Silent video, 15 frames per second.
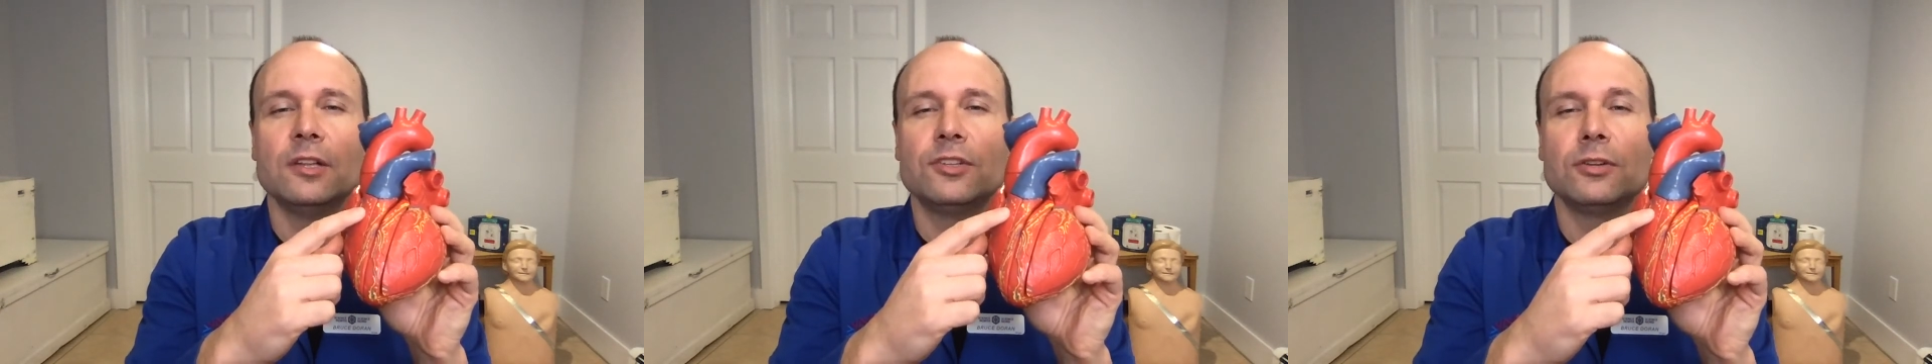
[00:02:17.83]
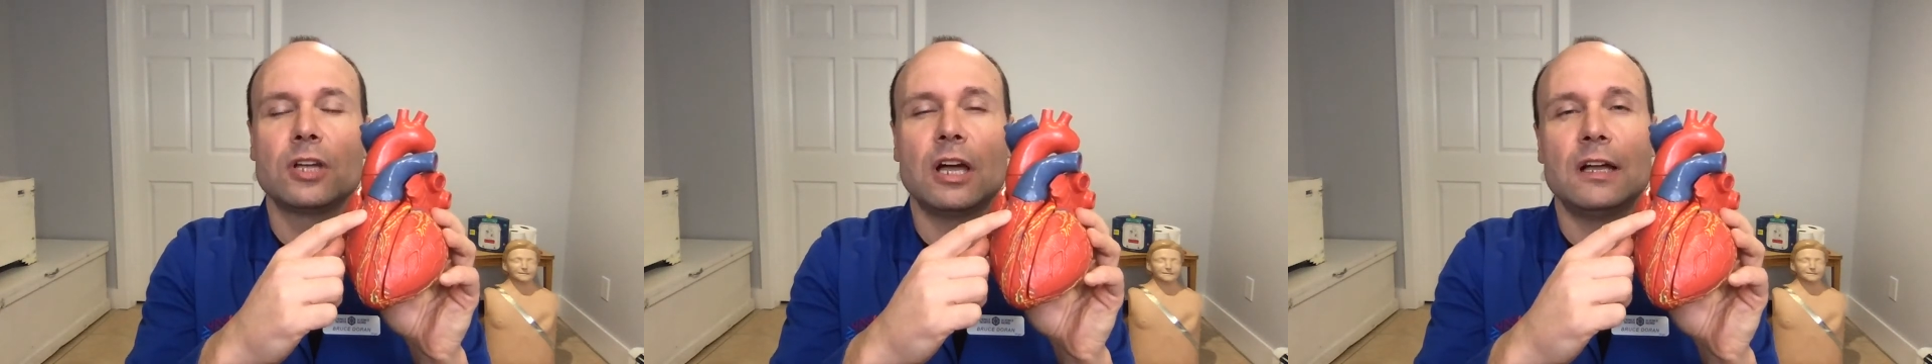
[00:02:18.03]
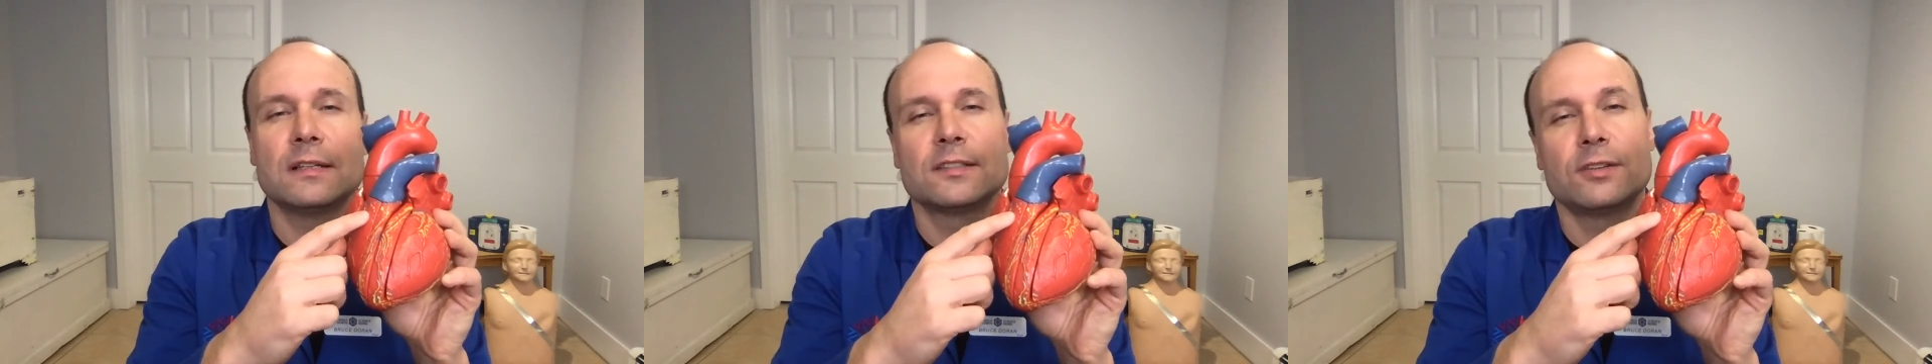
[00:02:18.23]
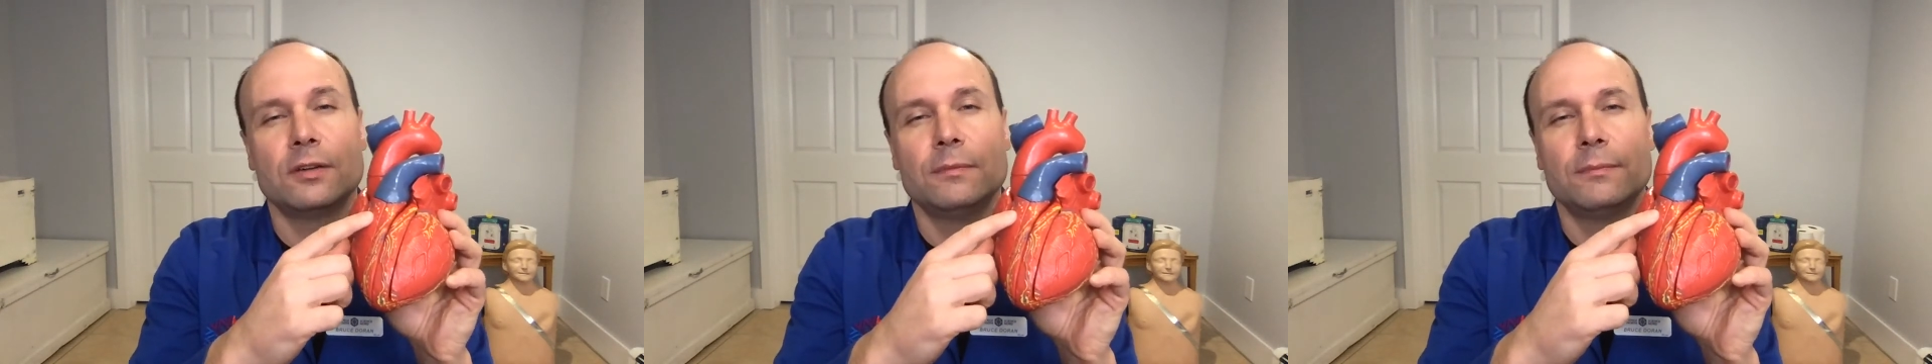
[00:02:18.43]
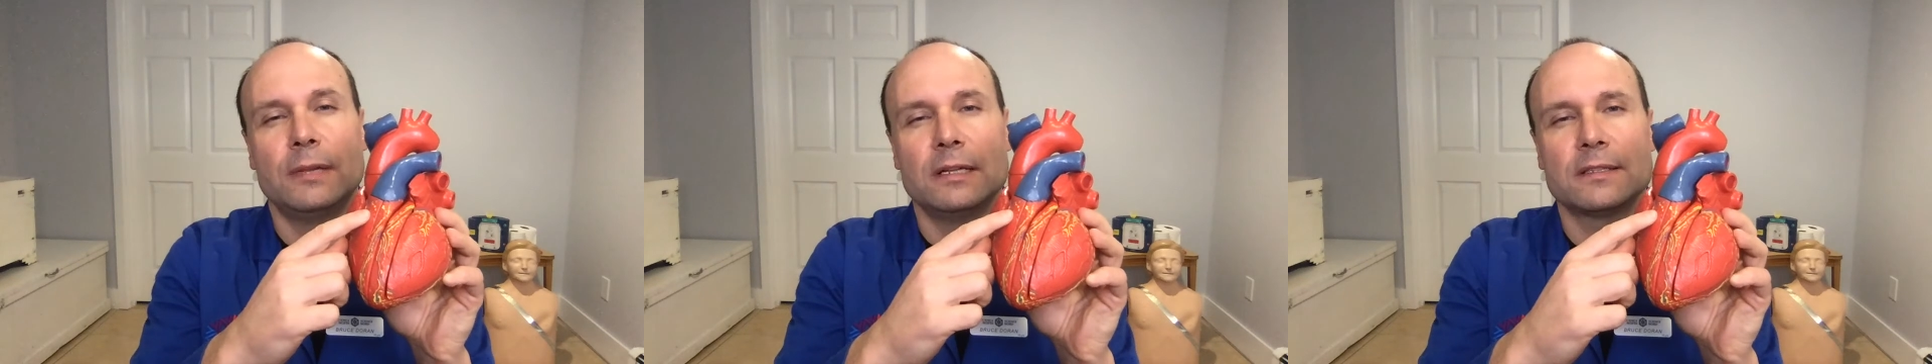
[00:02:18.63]
to cause
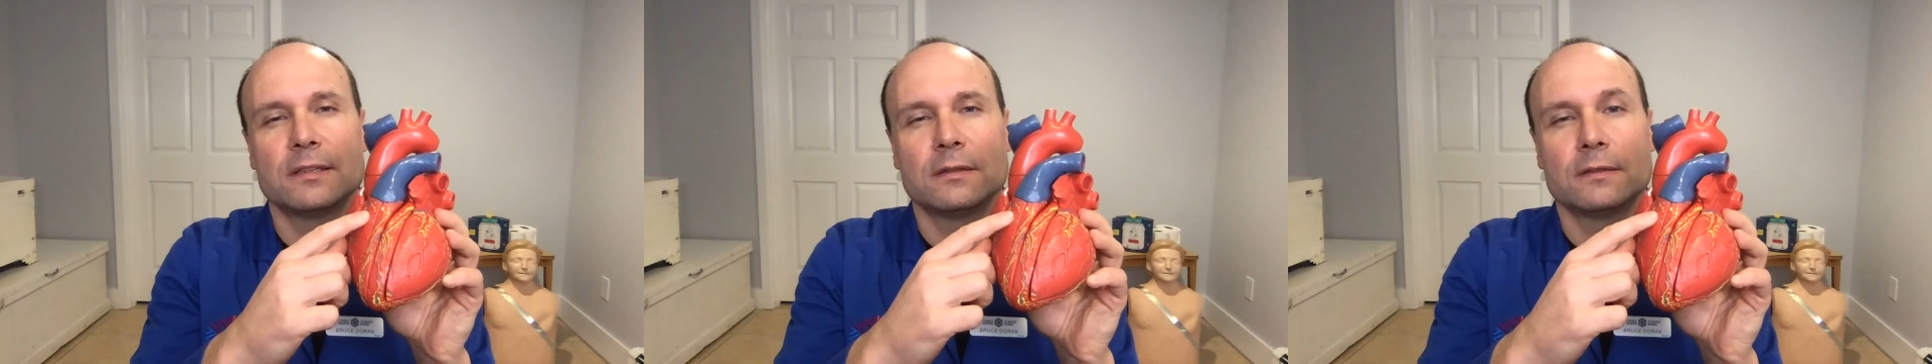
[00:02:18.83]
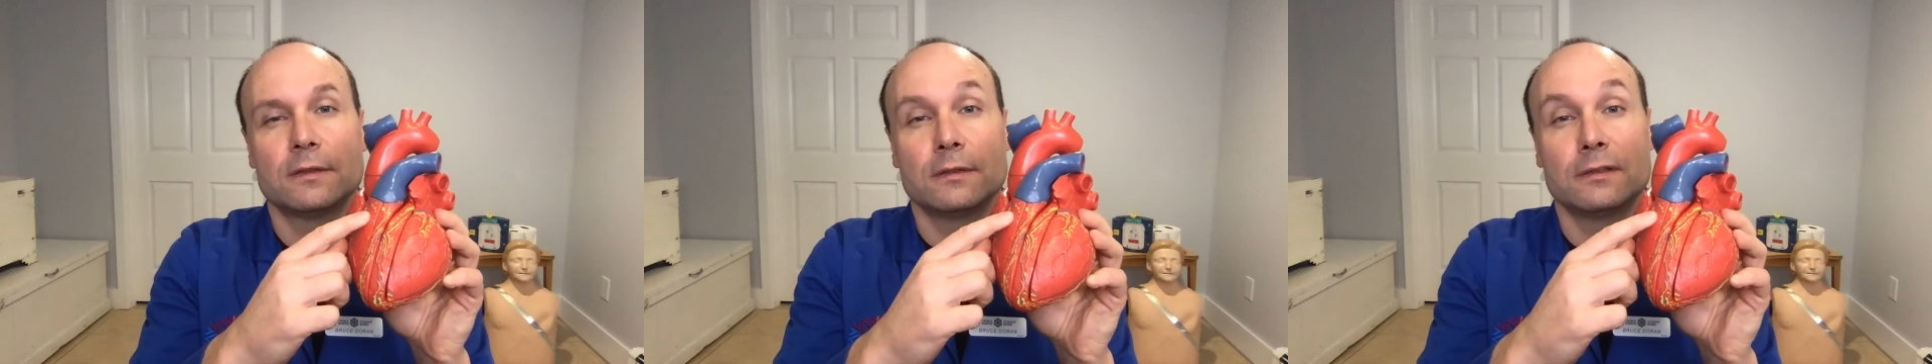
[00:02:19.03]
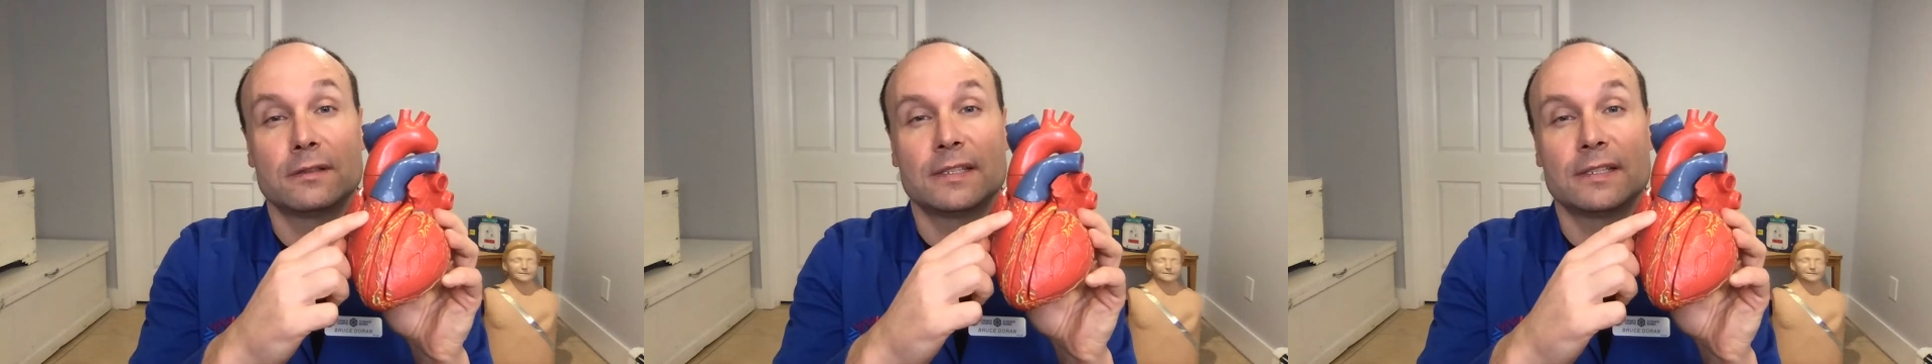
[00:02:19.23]
certain muscles of your